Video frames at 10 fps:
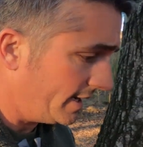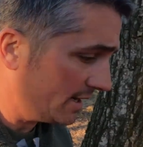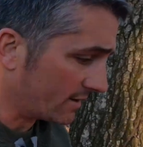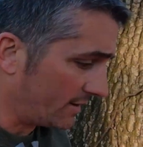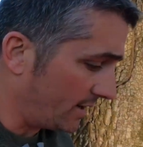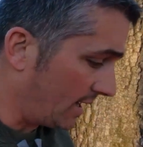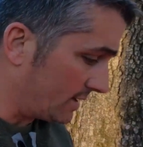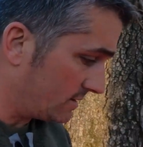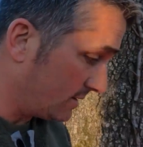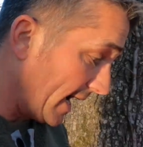Indian Creek
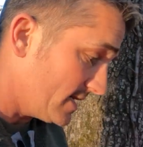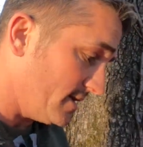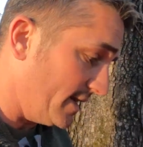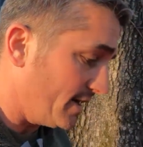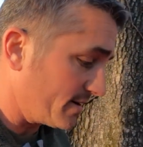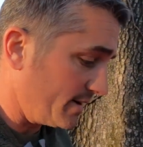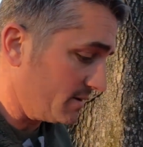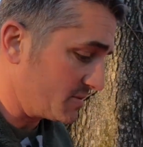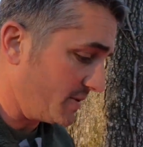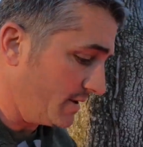not. Actually, Indian
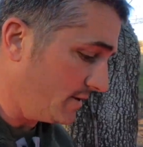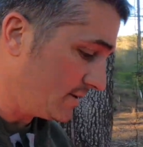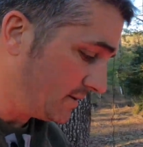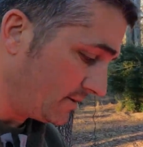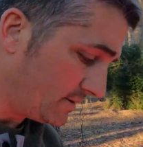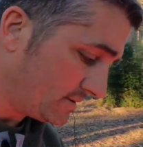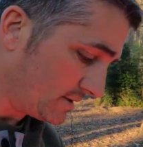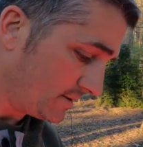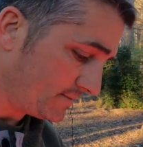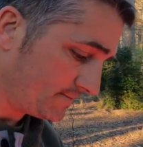Creek looks pretty good too.
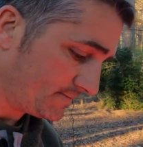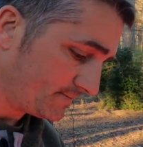So